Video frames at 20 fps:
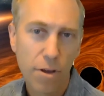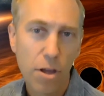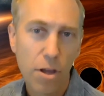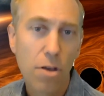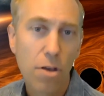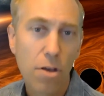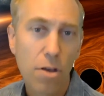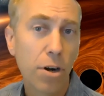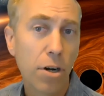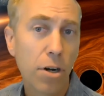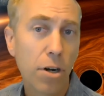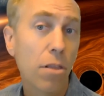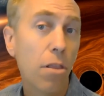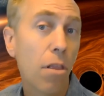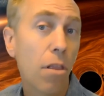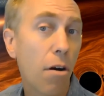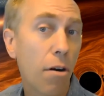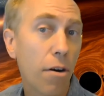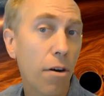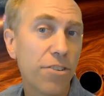this
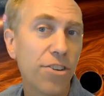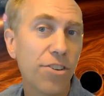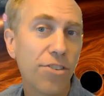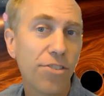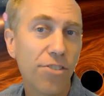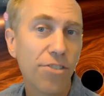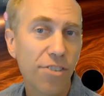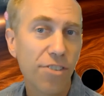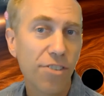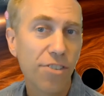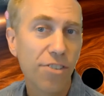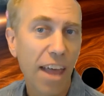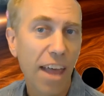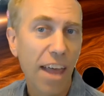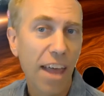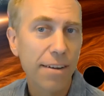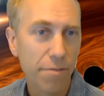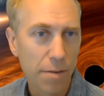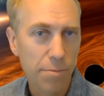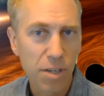very large
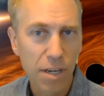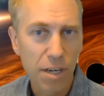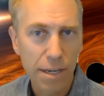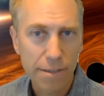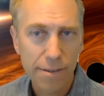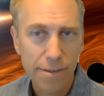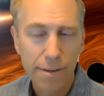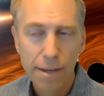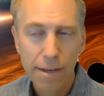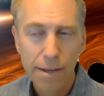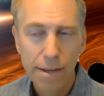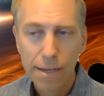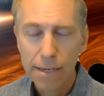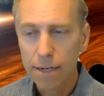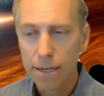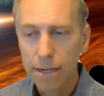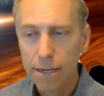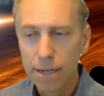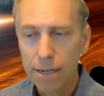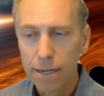set of
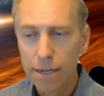objects.